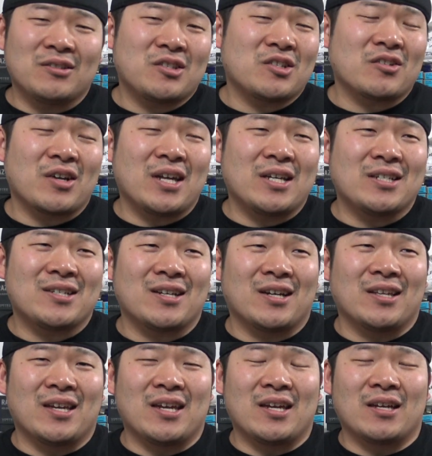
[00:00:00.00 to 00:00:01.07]
strange
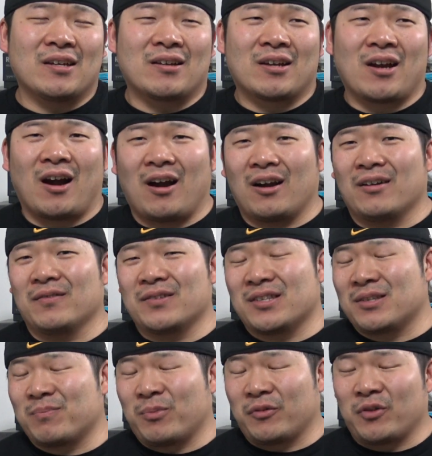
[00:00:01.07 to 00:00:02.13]
on a car with
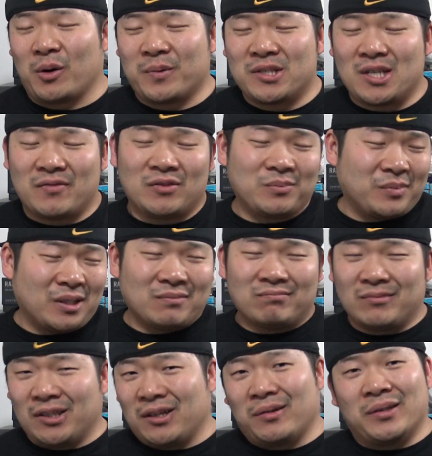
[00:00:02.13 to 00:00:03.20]
this performance level, but
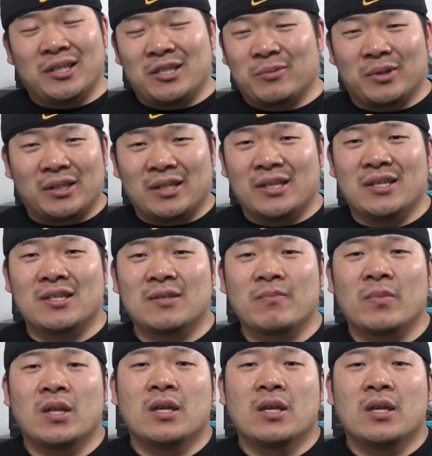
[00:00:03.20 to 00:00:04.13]
it is what it is.